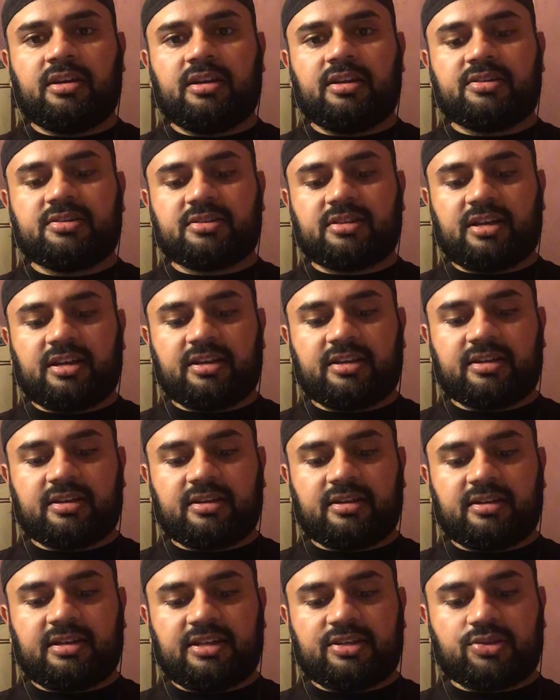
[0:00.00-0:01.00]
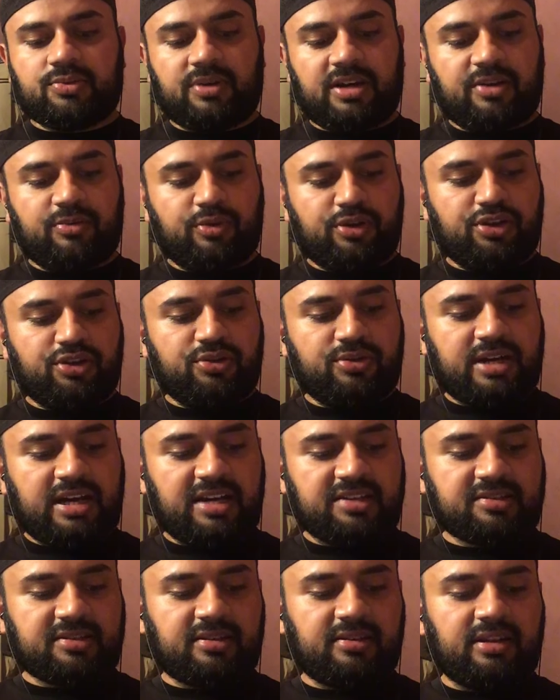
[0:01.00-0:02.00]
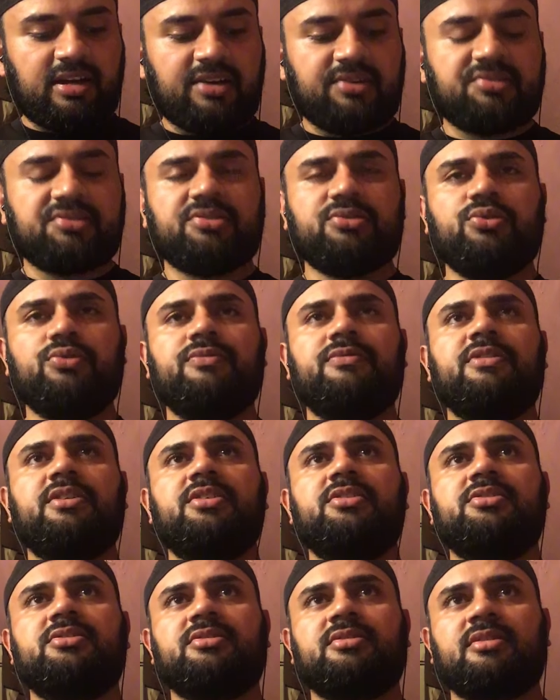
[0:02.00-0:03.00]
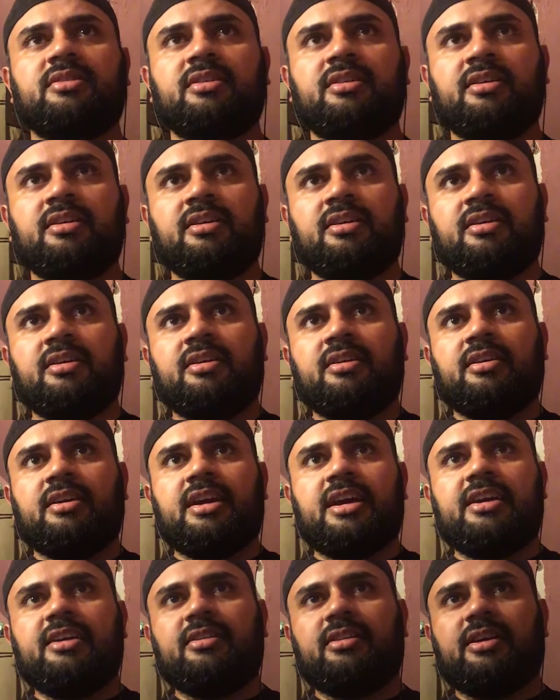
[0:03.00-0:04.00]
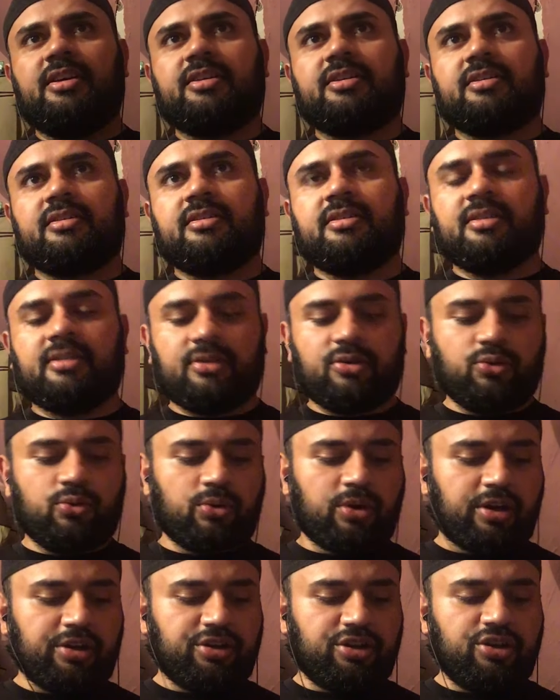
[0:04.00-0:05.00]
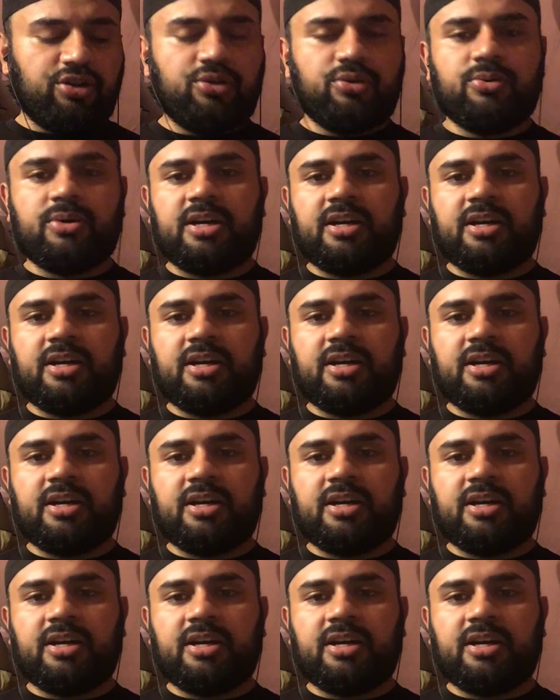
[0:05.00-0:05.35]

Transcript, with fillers: it's like, uh, that's why when you ask a lot of Sufis, hey, like, who are you?